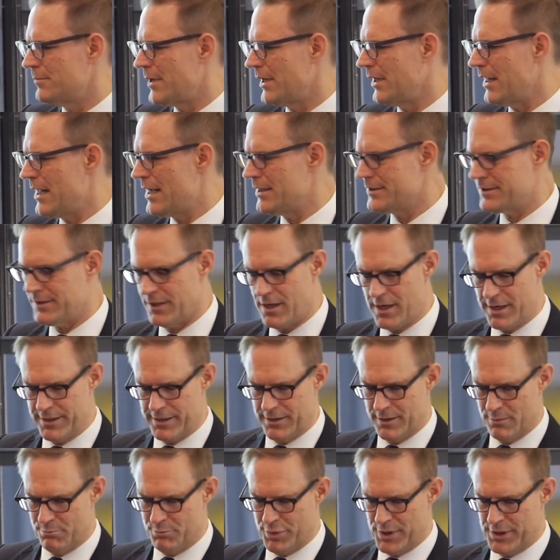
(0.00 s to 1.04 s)
my last
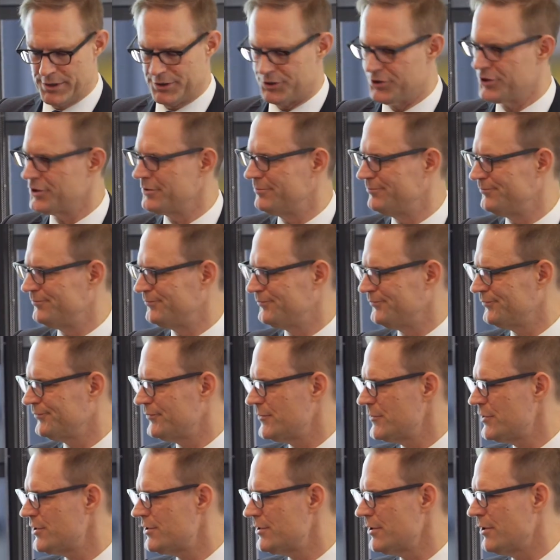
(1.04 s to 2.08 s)
slide in the bunch.
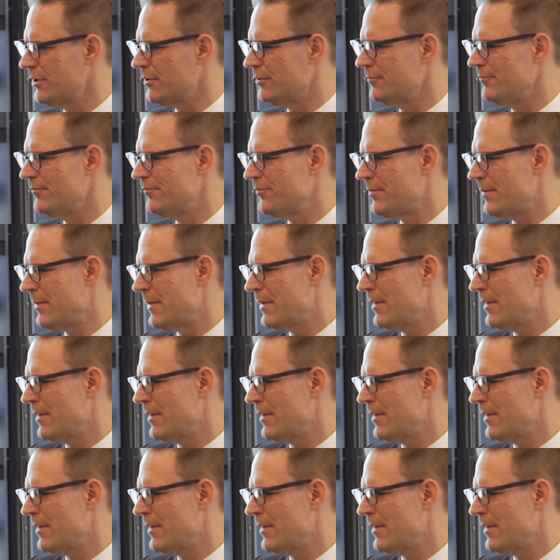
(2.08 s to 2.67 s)
So